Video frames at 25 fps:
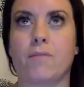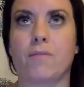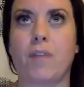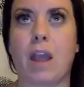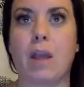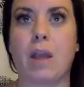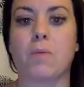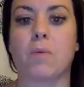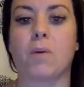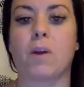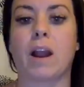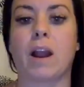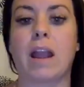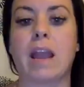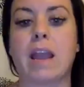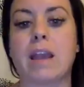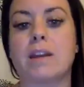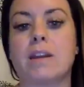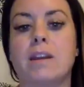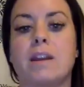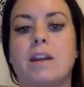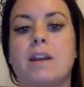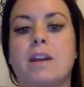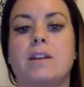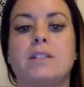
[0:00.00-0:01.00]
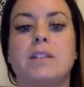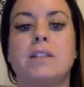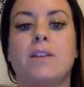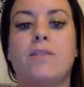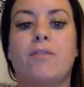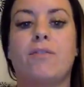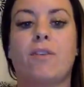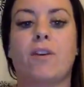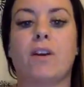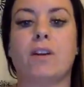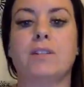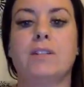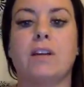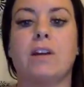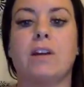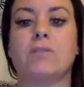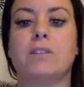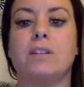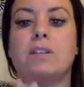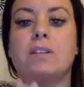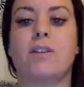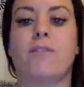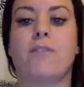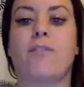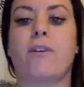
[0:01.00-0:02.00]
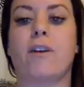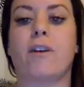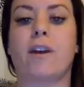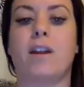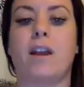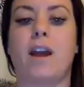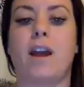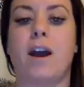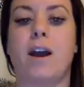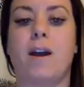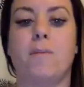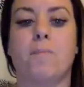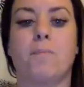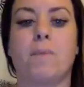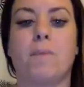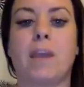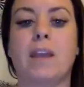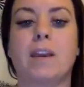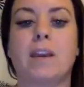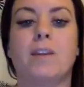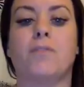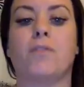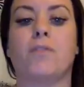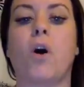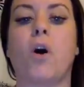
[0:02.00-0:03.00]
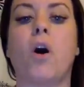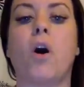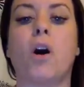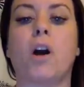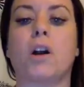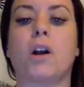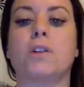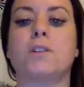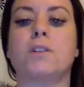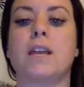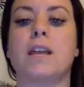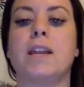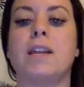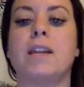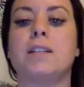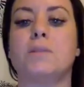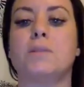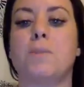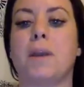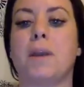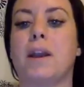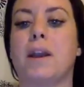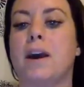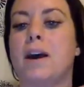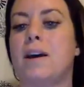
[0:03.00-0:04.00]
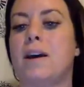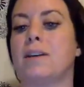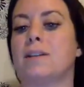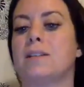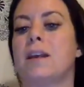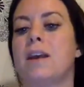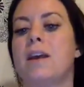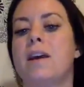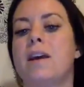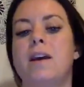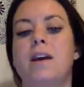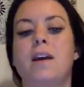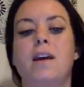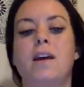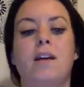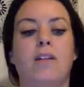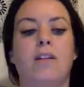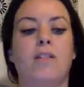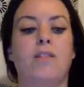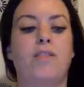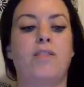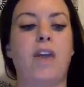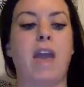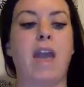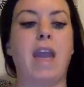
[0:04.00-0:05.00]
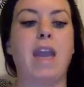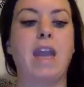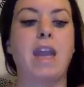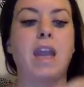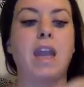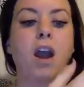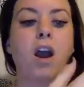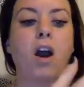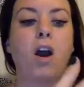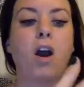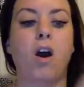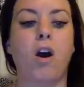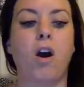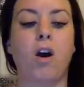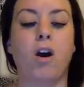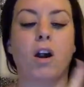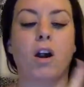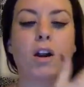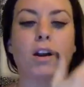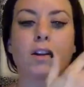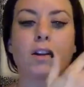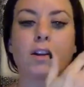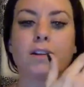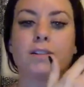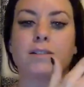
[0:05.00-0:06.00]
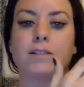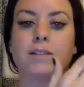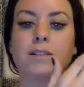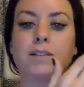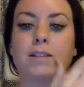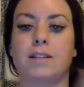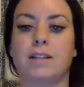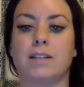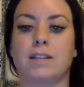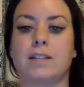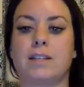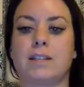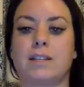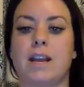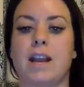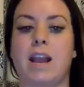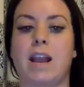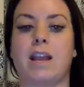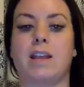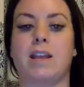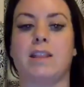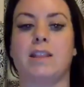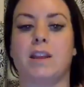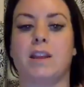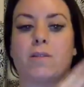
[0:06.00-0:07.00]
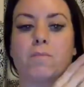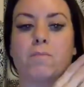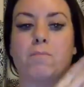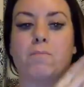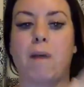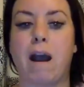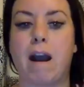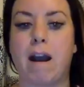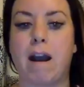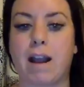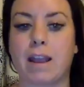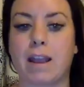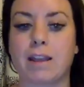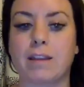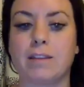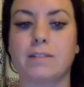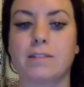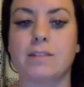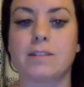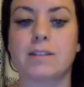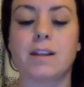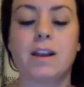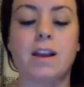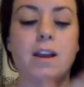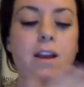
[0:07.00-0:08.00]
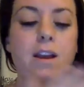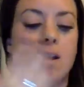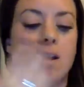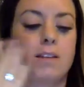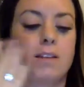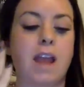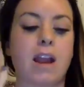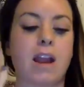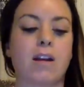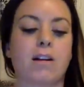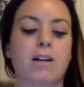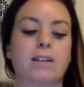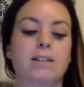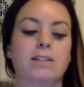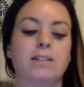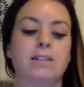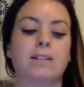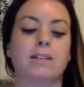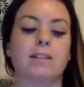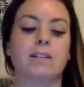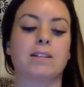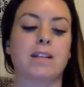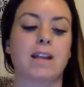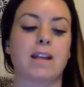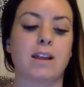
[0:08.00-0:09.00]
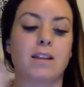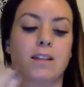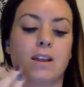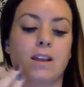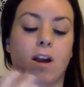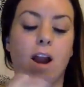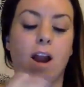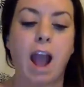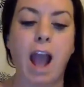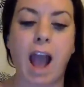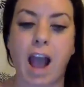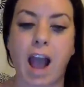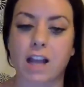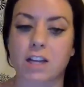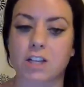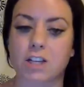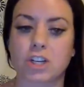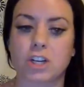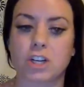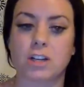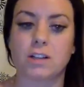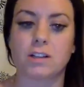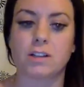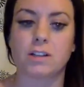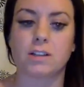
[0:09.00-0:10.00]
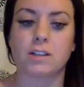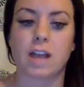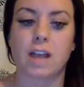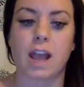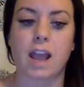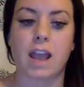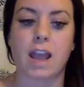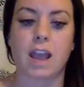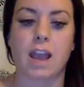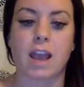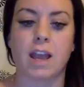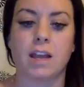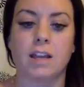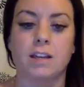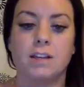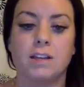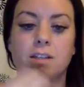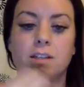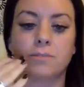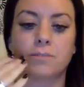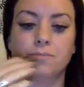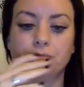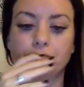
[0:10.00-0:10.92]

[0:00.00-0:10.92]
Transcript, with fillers: they were handed a different dealt a different um, hand of cards it is because they are consistent in their minds they are consistent in their actions and